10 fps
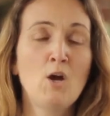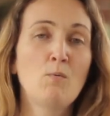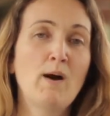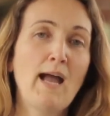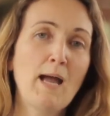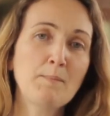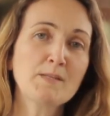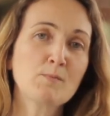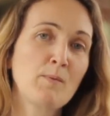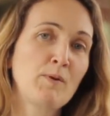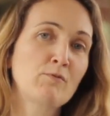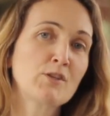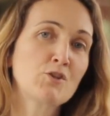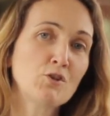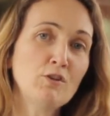What happens when we
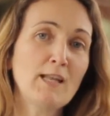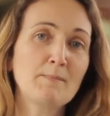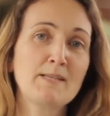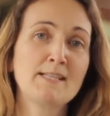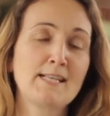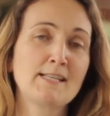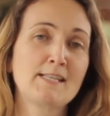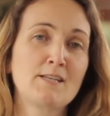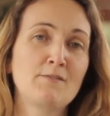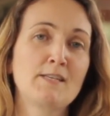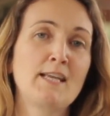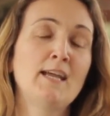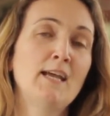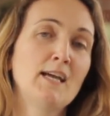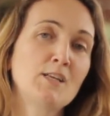restore leptin sensitivity
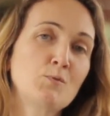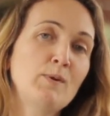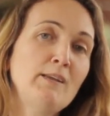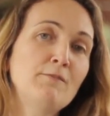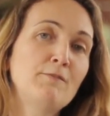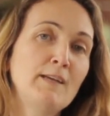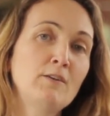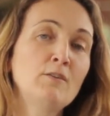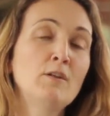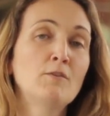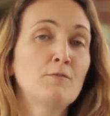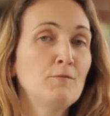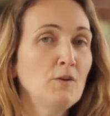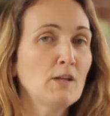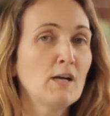is we feel
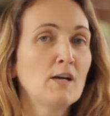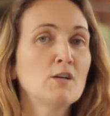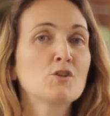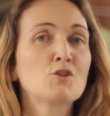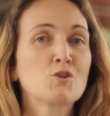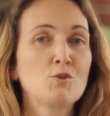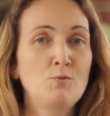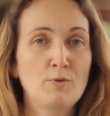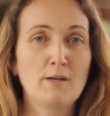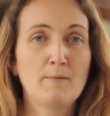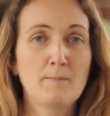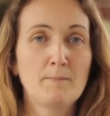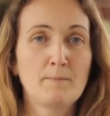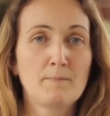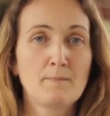fuller sooner.
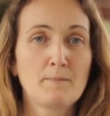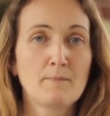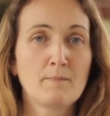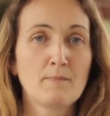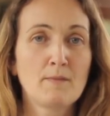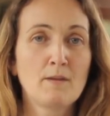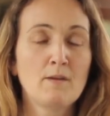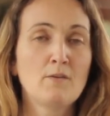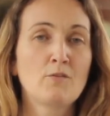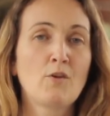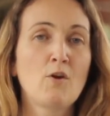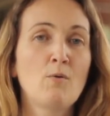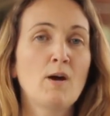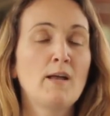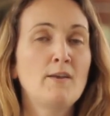
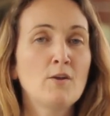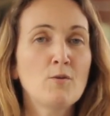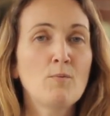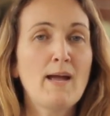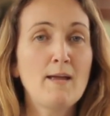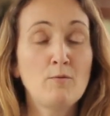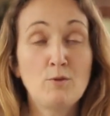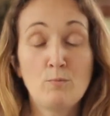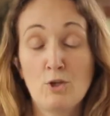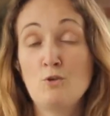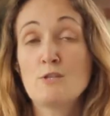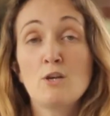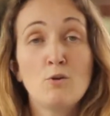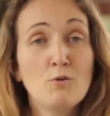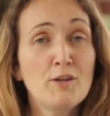So another way,
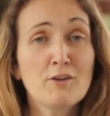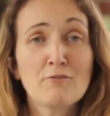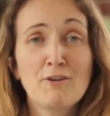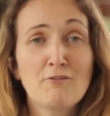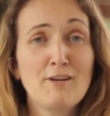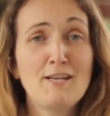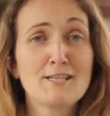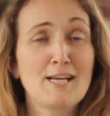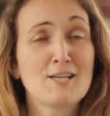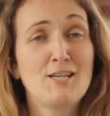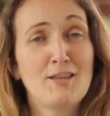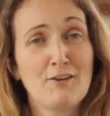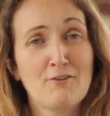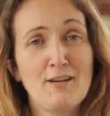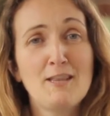using all the other ingredients actually
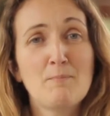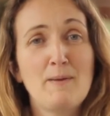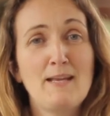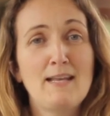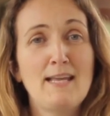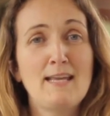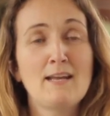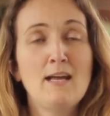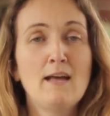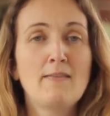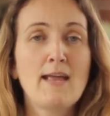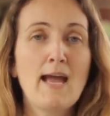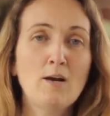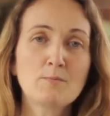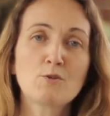that are in the BENew, they
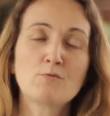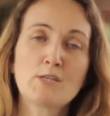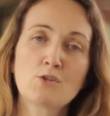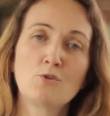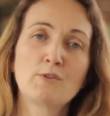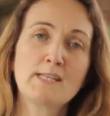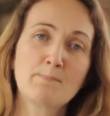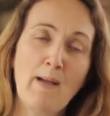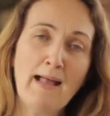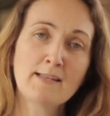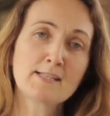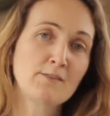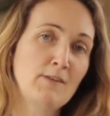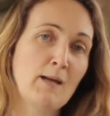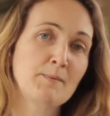help to restore this balance
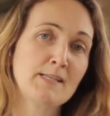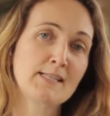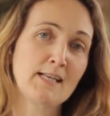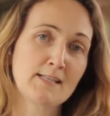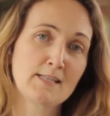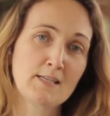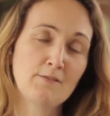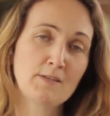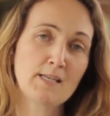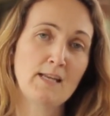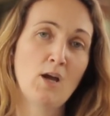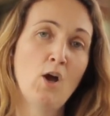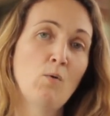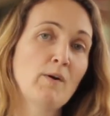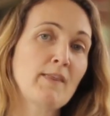of leptin sensitivity.
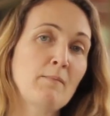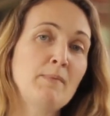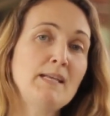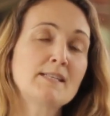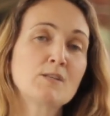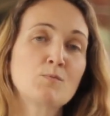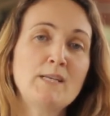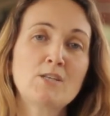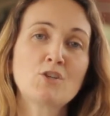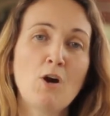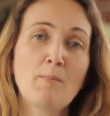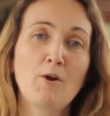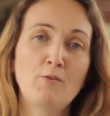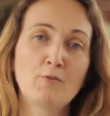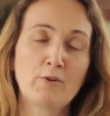What that means we stop
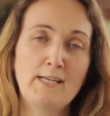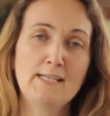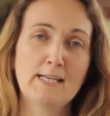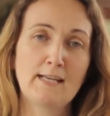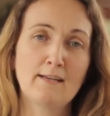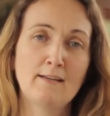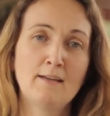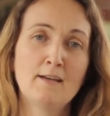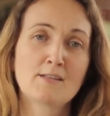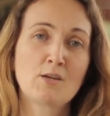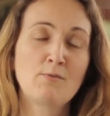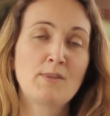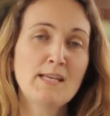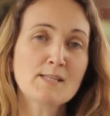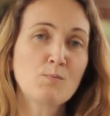overeating. So
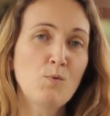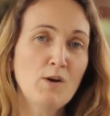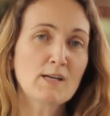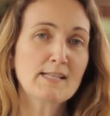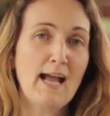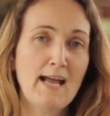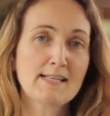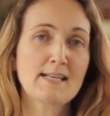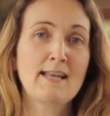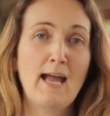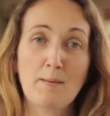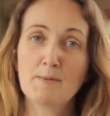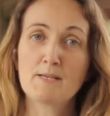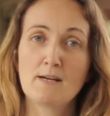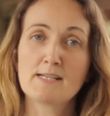this works as an
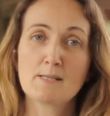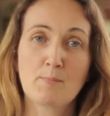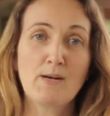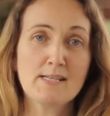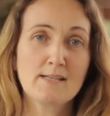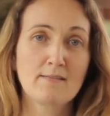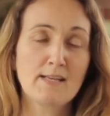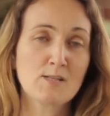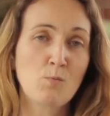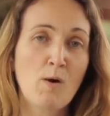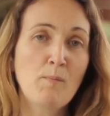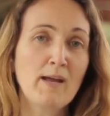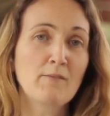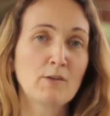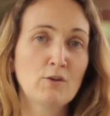appetite suppressant. That's one
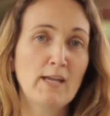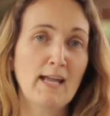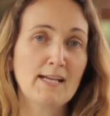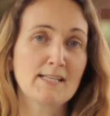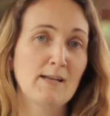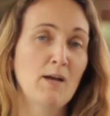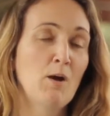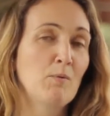way of looking at it.